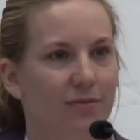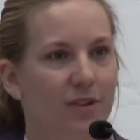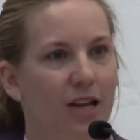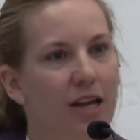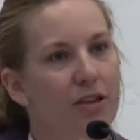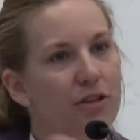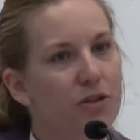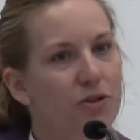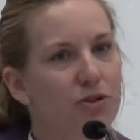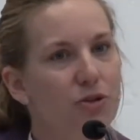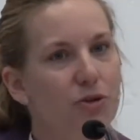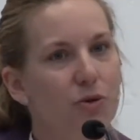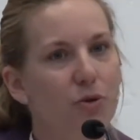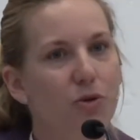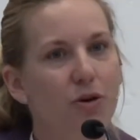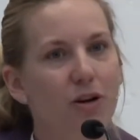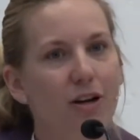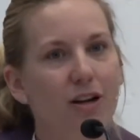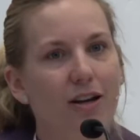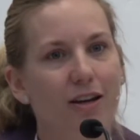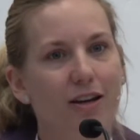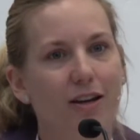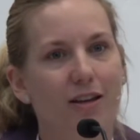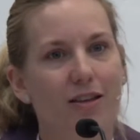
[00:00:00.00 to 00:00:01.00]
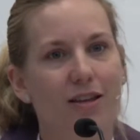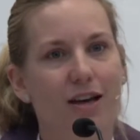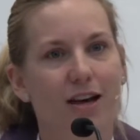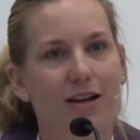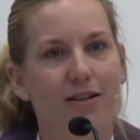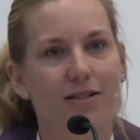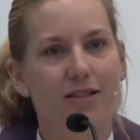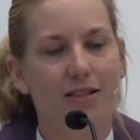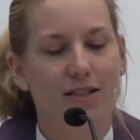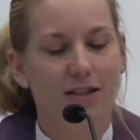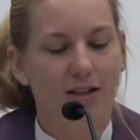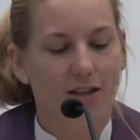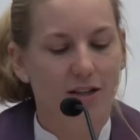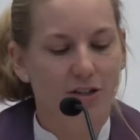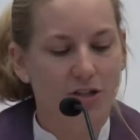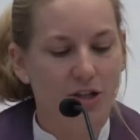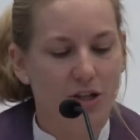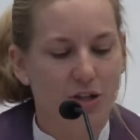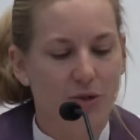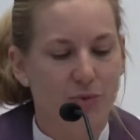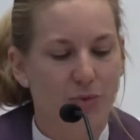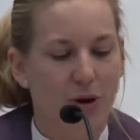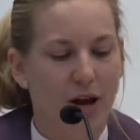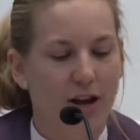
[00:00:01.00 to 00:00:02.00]
In the story that Dina
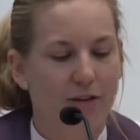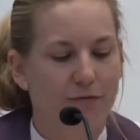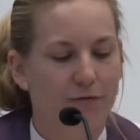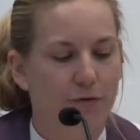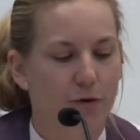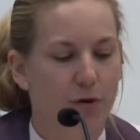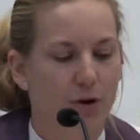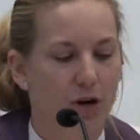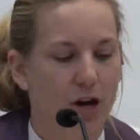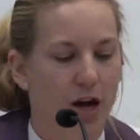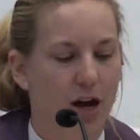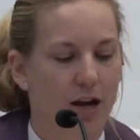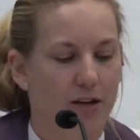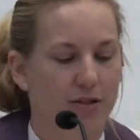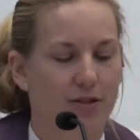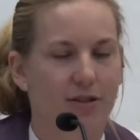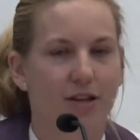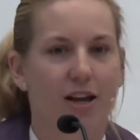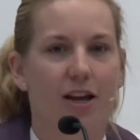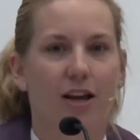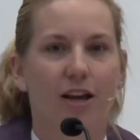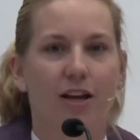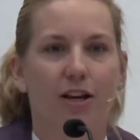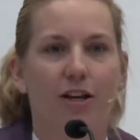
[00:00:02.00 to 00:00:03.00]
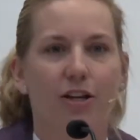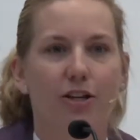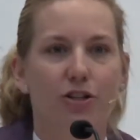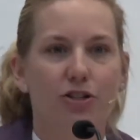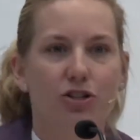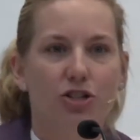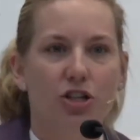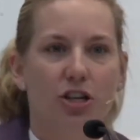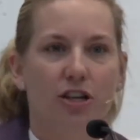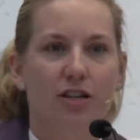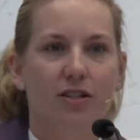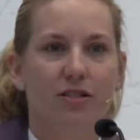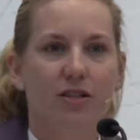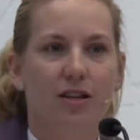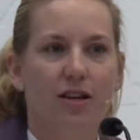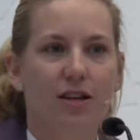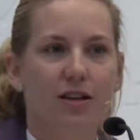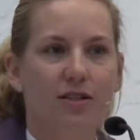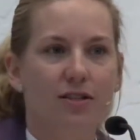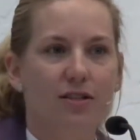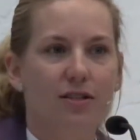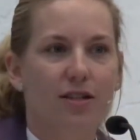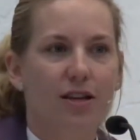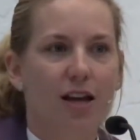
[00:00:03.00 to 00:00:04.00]
just read for us,
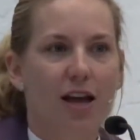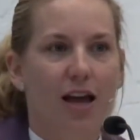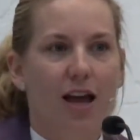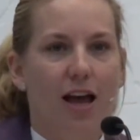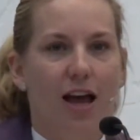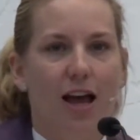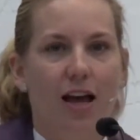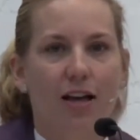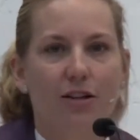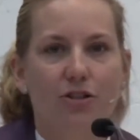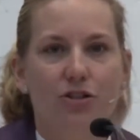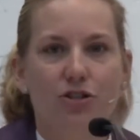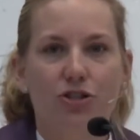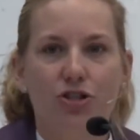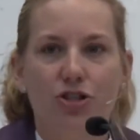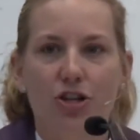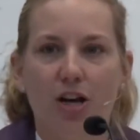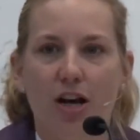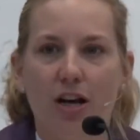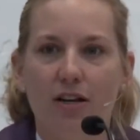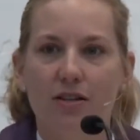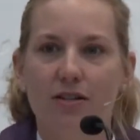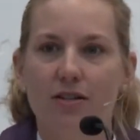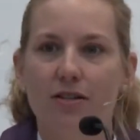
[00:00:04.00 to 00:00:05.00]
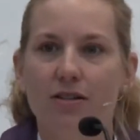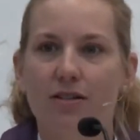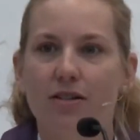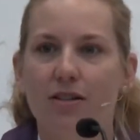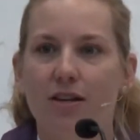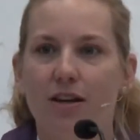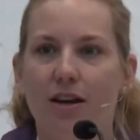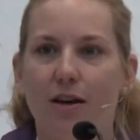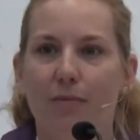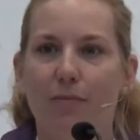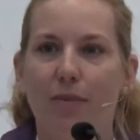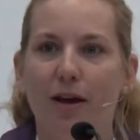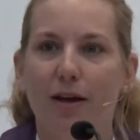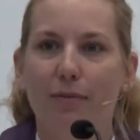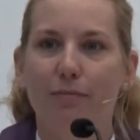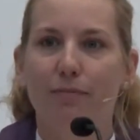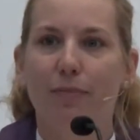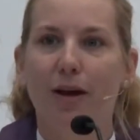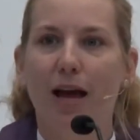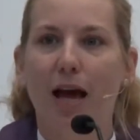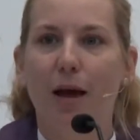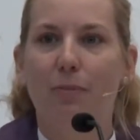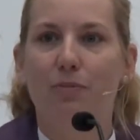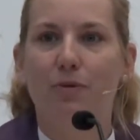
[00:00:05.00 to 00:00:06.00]
Jesus has just been
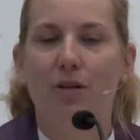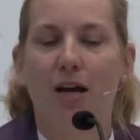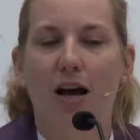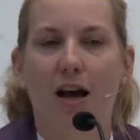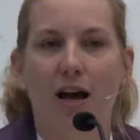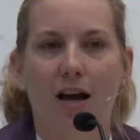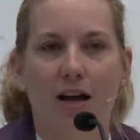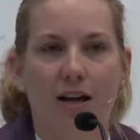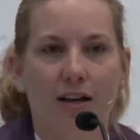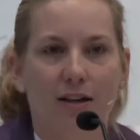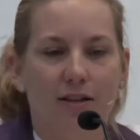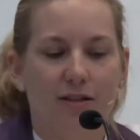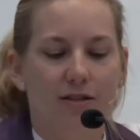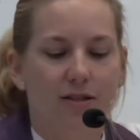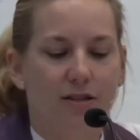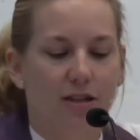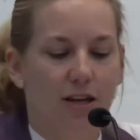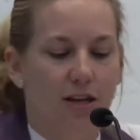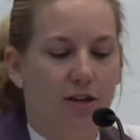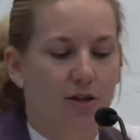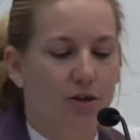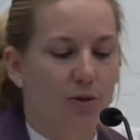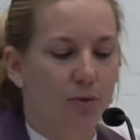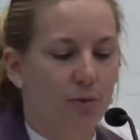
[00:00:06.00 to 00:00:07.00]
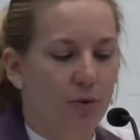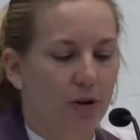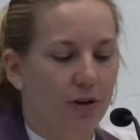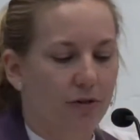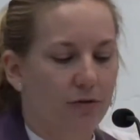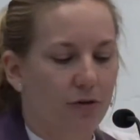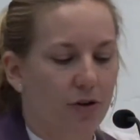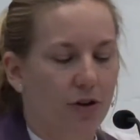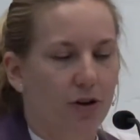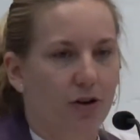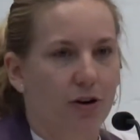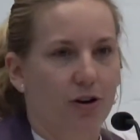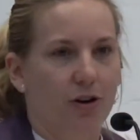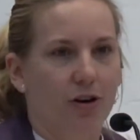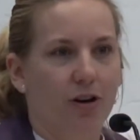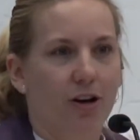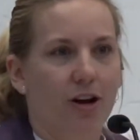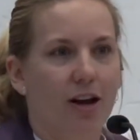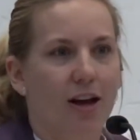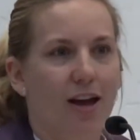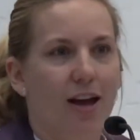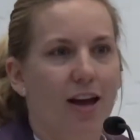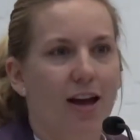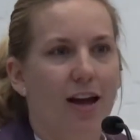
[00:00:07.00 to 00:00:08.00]
baptized in the river,
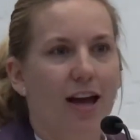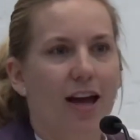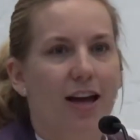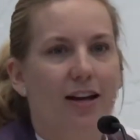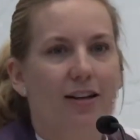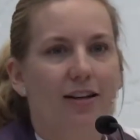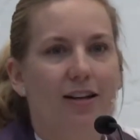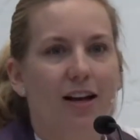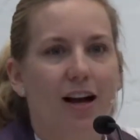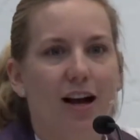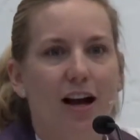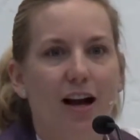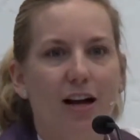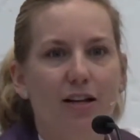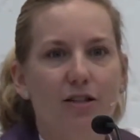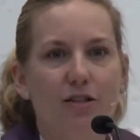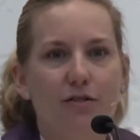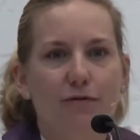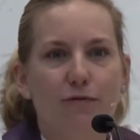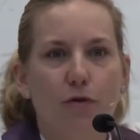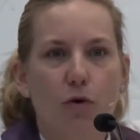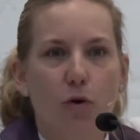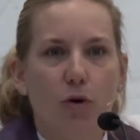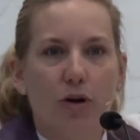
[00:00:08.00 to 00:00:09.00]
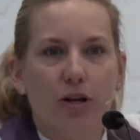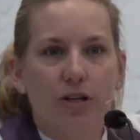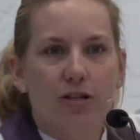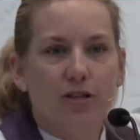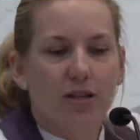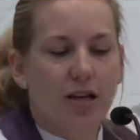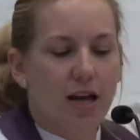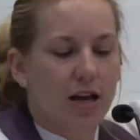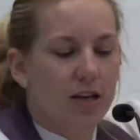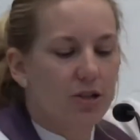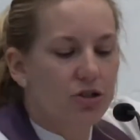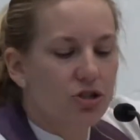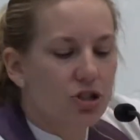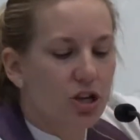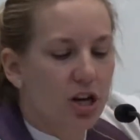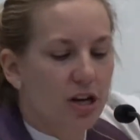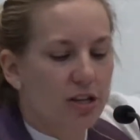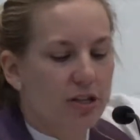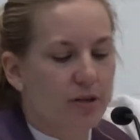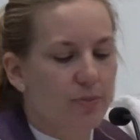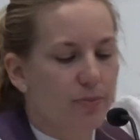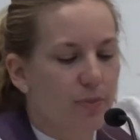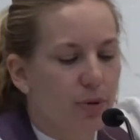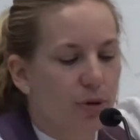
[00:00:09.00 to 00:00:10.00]
and God's voice had
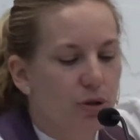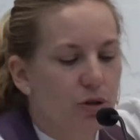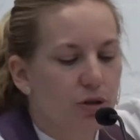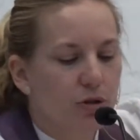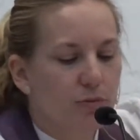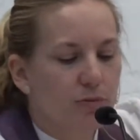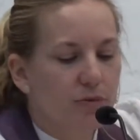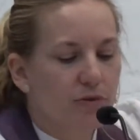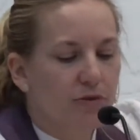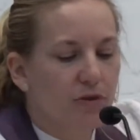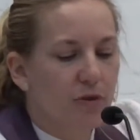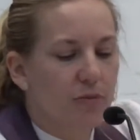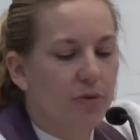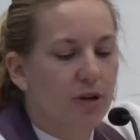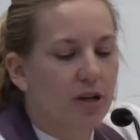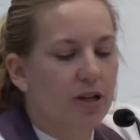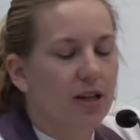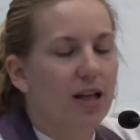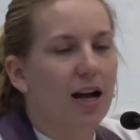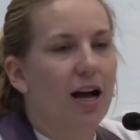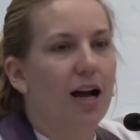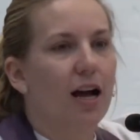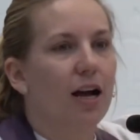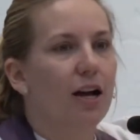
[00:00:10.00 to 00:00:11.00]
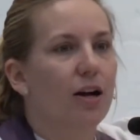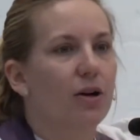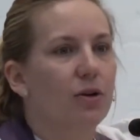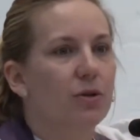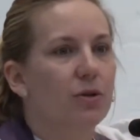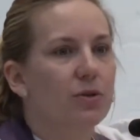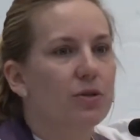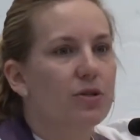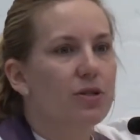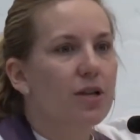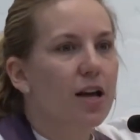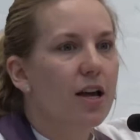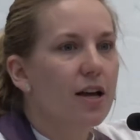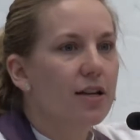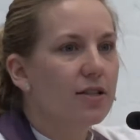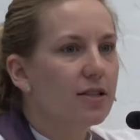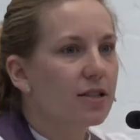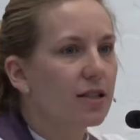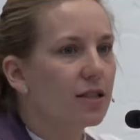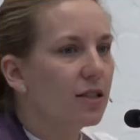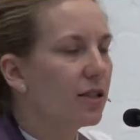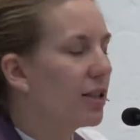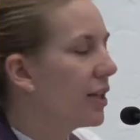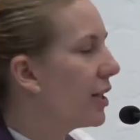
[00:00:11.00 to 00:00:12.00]
just boomed from the clouds,
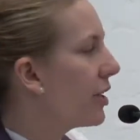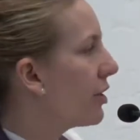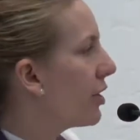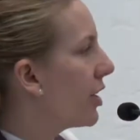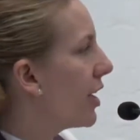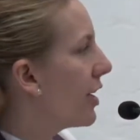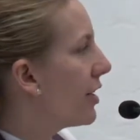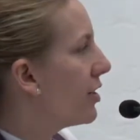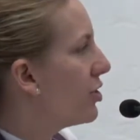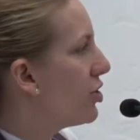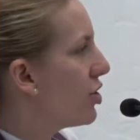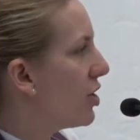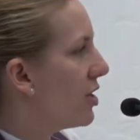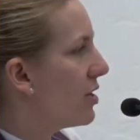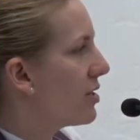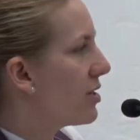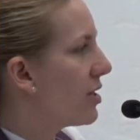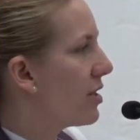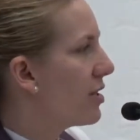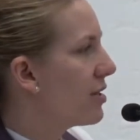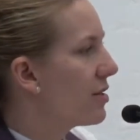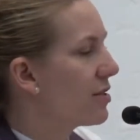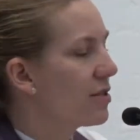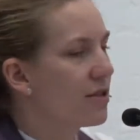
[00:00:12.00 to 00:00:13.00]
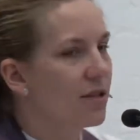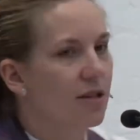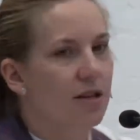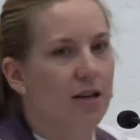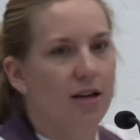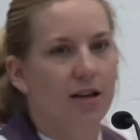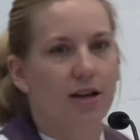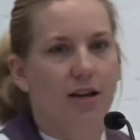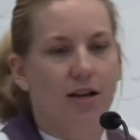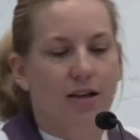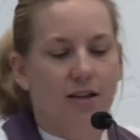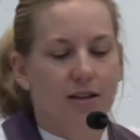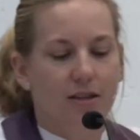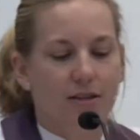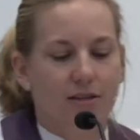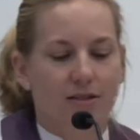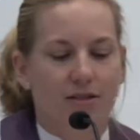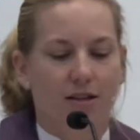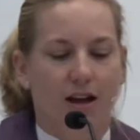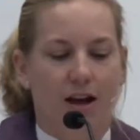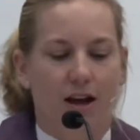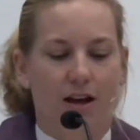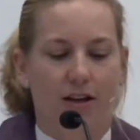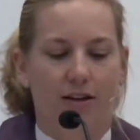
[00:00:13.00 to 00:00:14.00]
declaring Jesus the
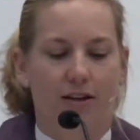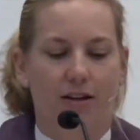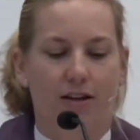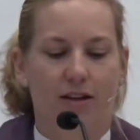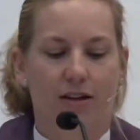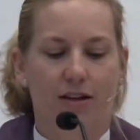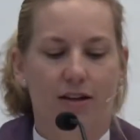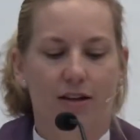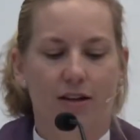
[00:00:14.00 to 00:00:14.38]
Son,